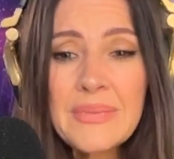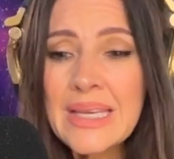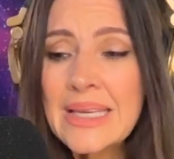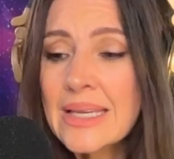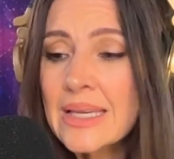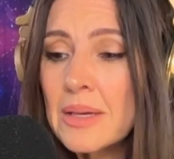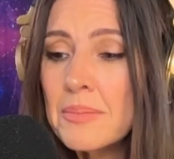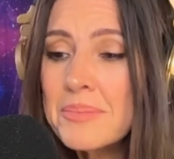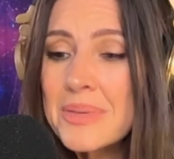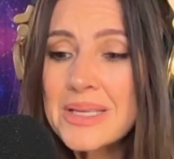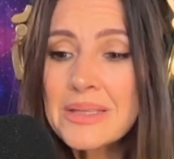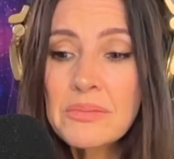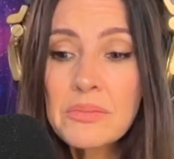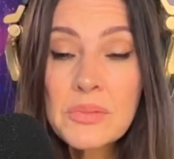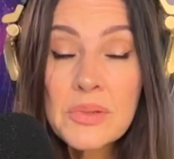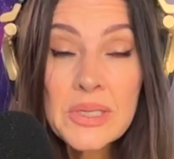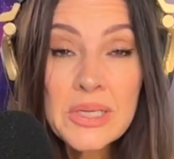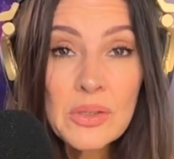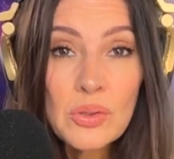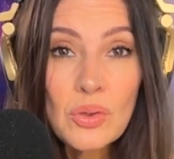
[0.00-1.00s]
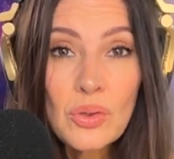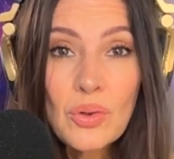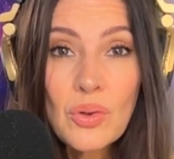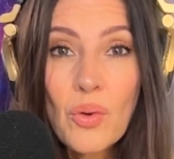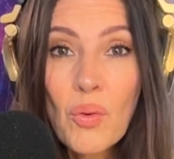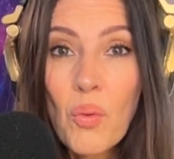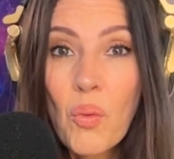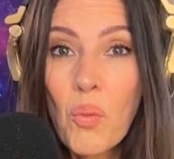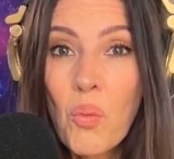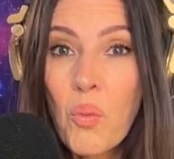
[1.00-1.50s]
It can be
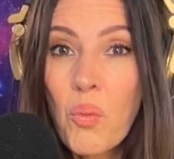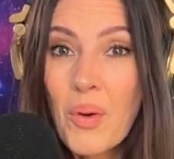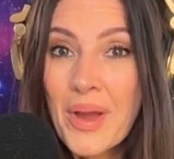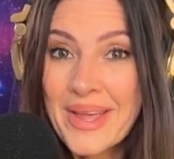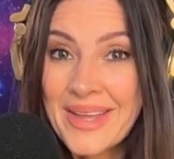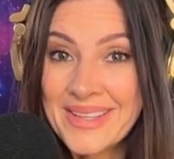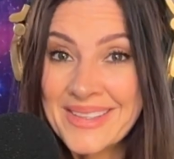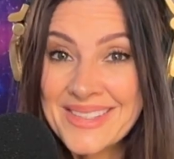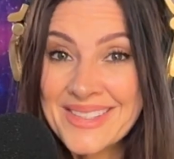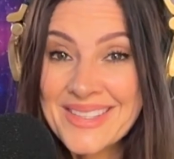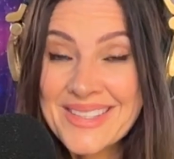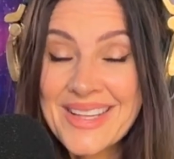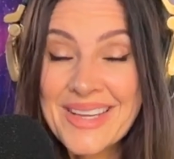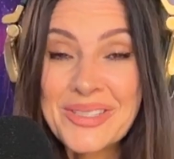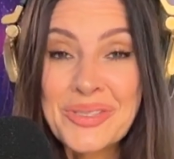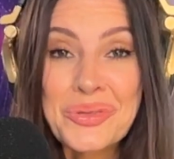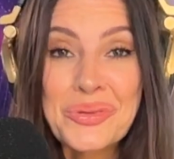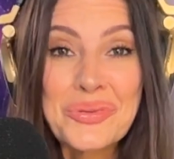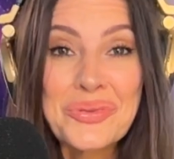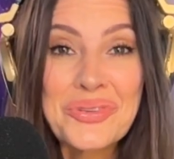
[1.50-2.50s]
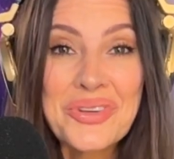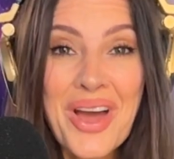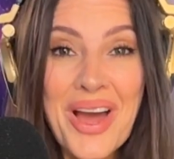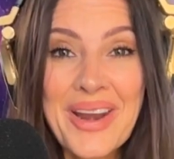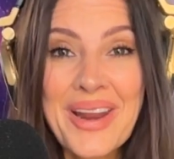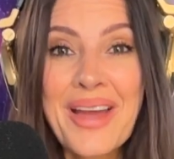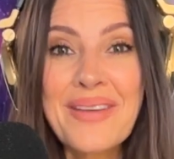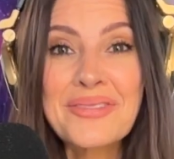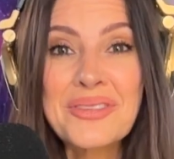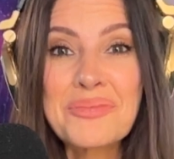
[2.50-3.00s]
little wins. They do
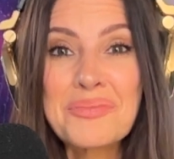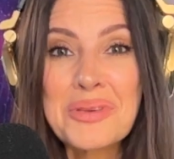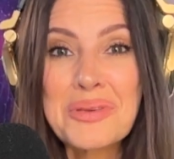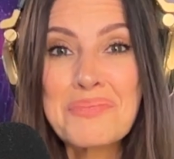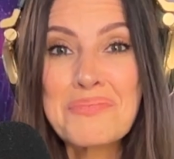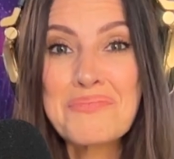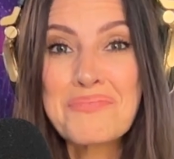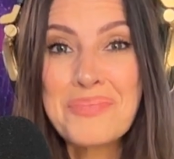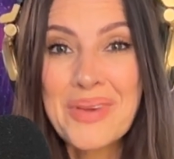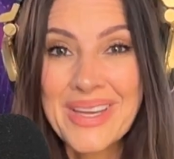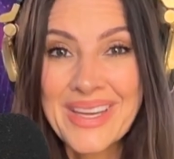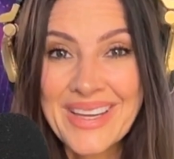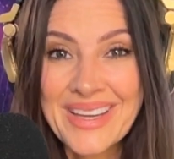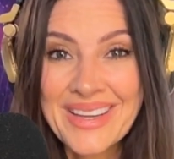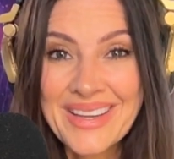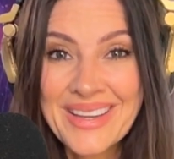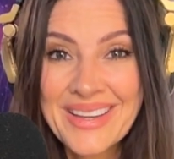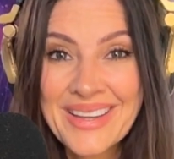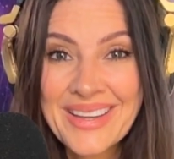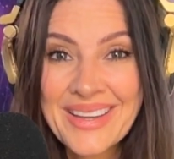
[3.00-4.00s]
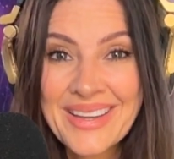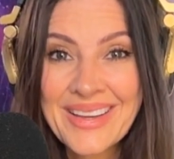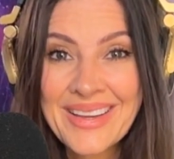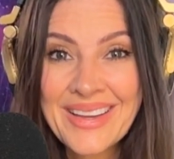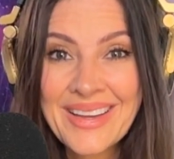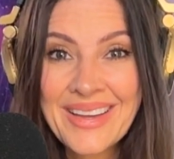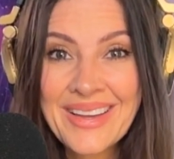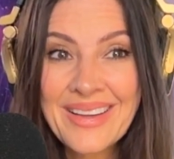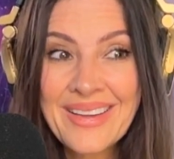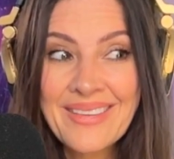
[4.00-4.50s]
not have to be big.
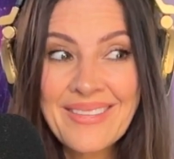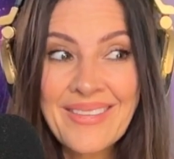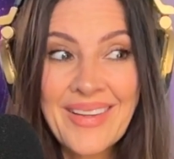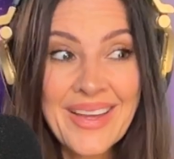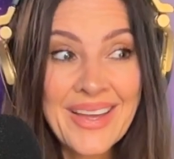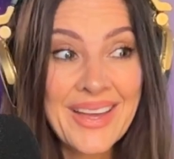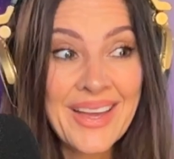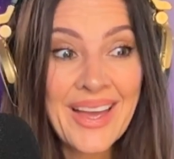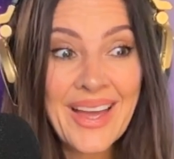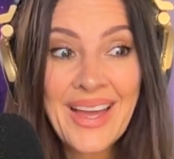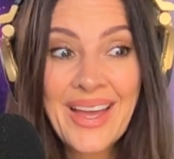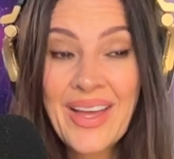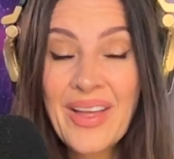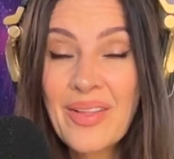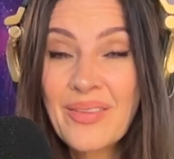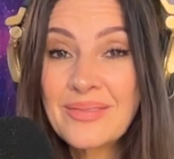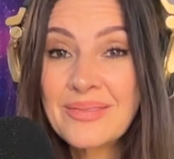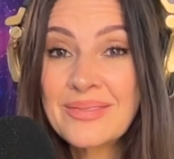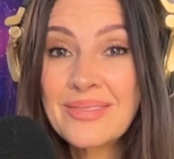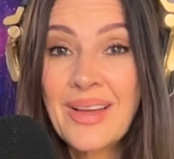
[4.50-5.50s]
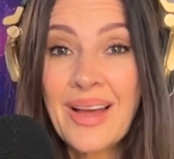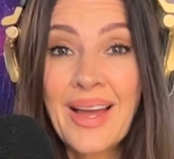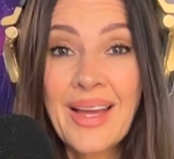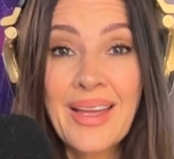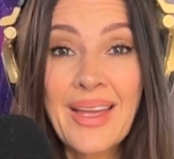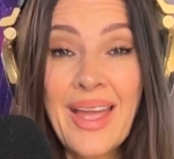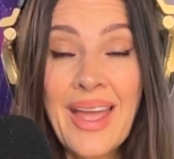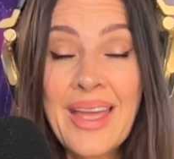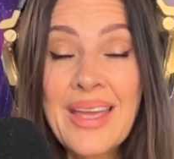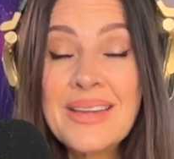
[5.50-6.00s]
Like,
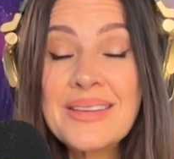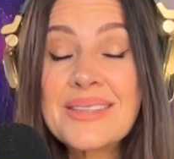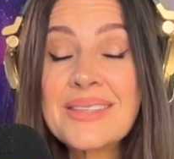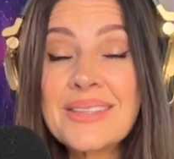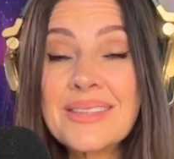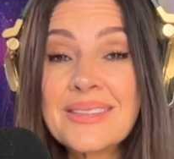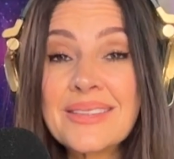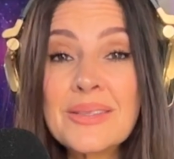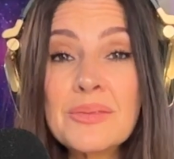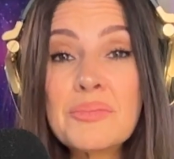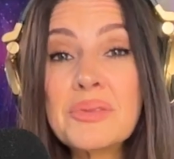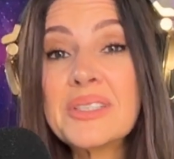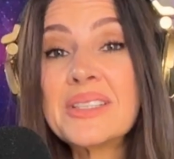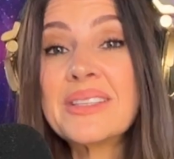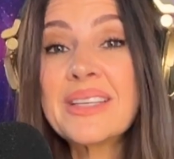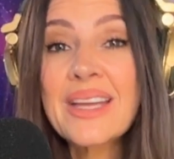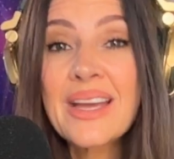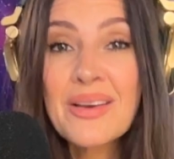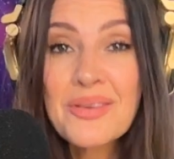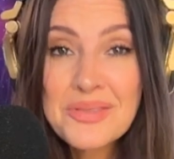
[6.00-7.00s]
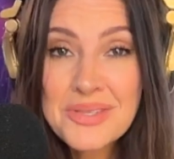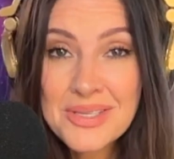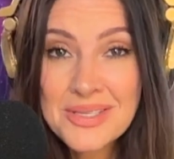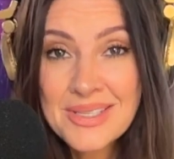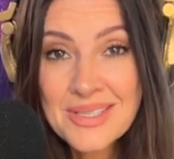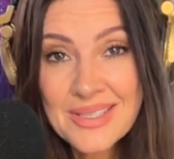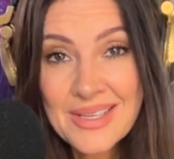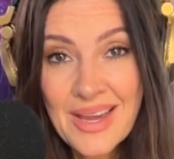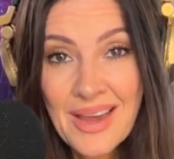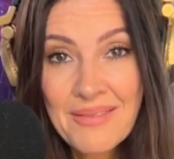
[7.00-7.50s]
I ate completely healthy
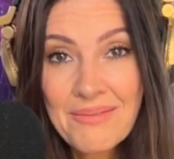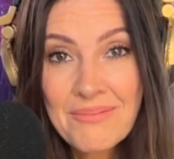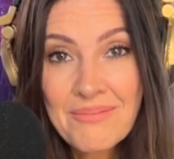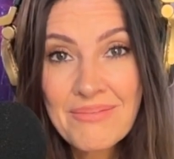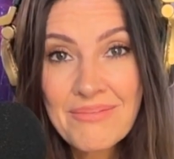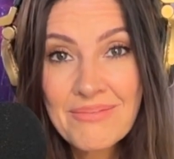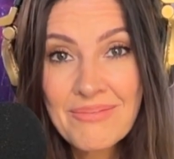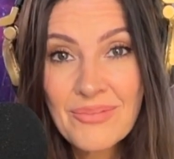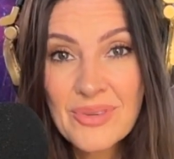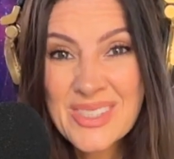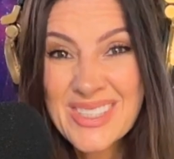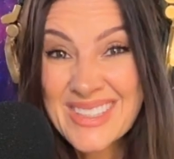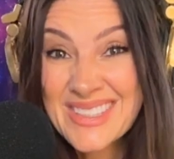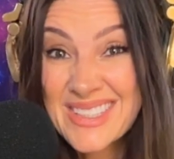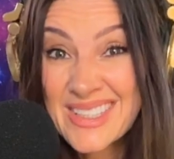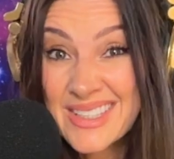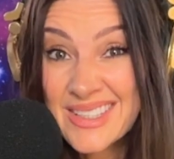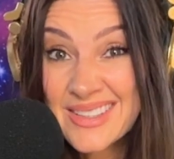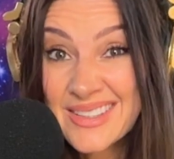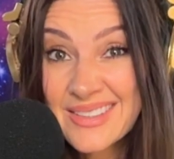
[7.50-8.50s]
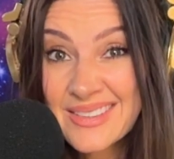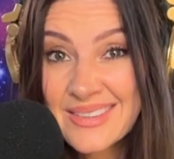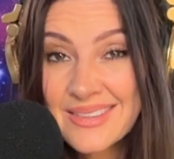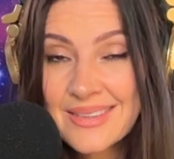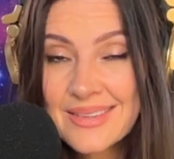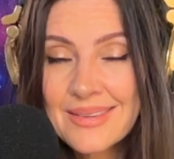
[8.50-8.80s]
today, which I did.